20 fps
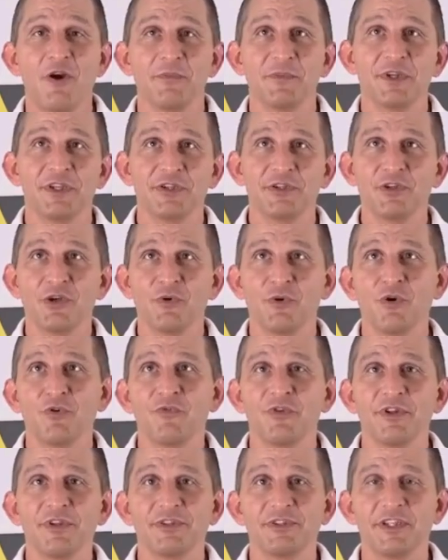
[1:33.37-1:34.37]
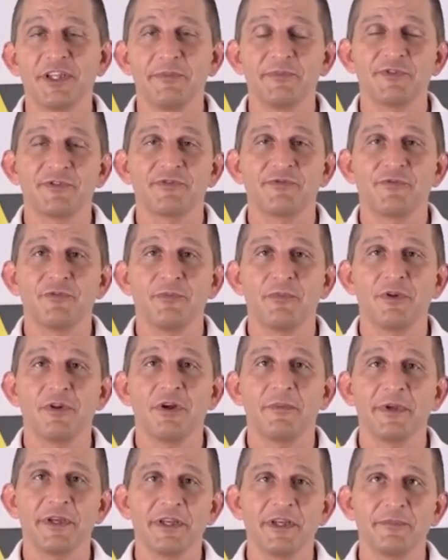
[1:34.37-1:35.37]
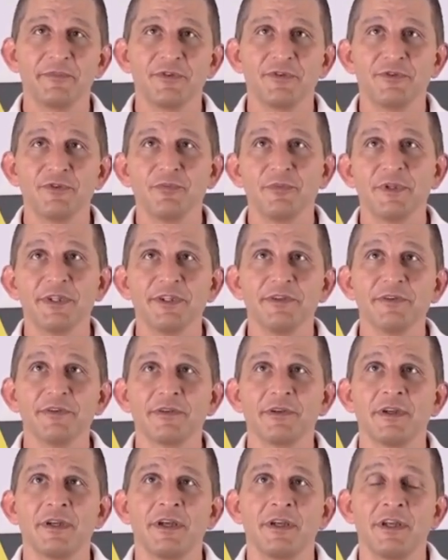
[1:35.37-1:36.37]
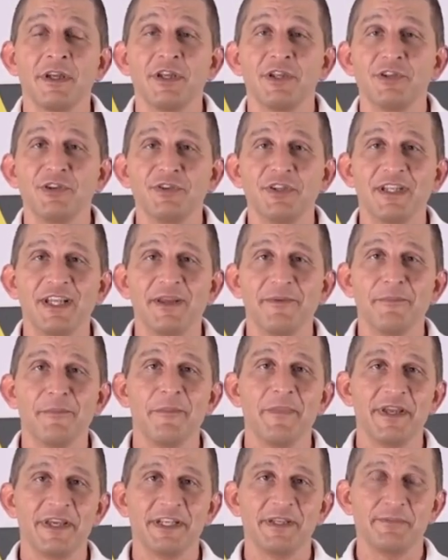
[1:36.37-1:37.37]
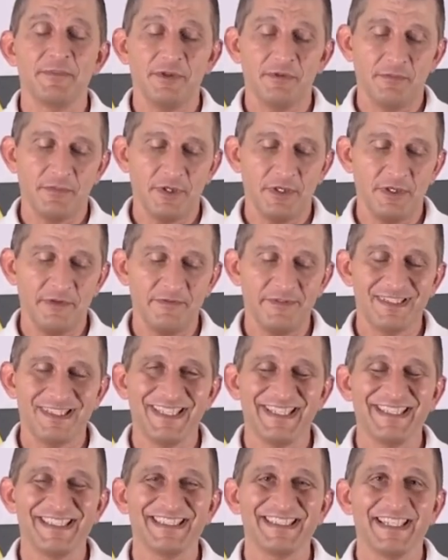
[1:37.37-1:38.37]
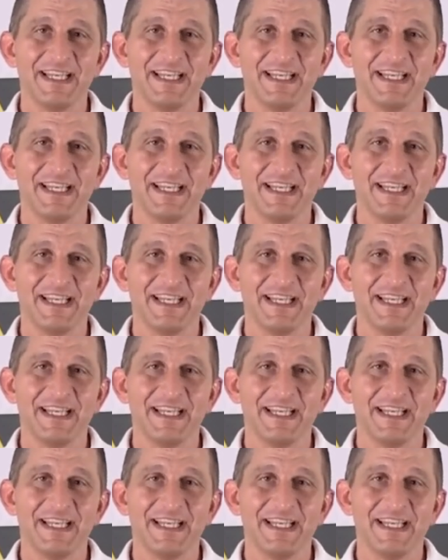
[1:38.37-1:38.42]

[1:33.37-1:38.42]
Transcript: I'm going to go over the tips for plumbing up your new meter. You need a minimum of 10